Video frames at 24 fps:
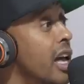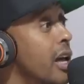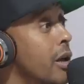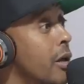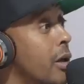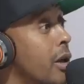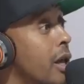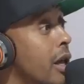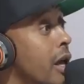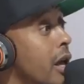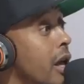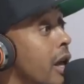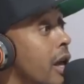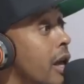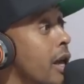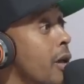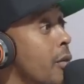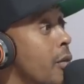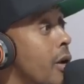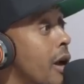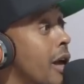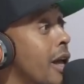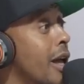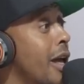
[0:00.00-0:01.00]
He
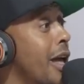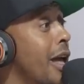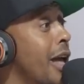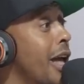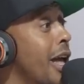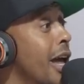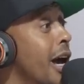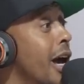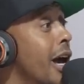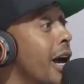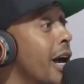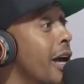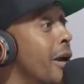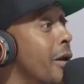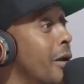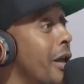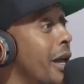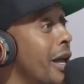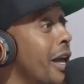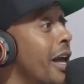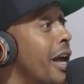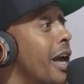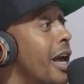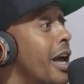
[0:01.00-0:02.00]
he was. Nah,
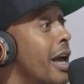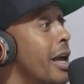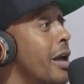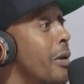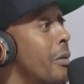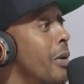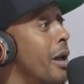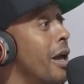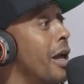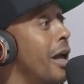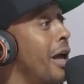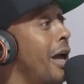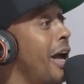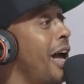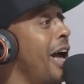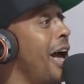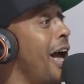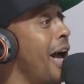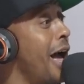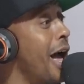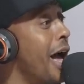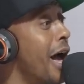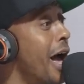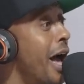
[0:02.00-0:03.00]
Listen,
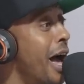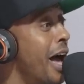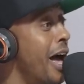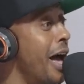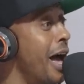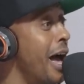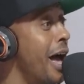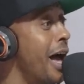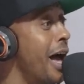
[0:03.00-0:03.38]
remix the song.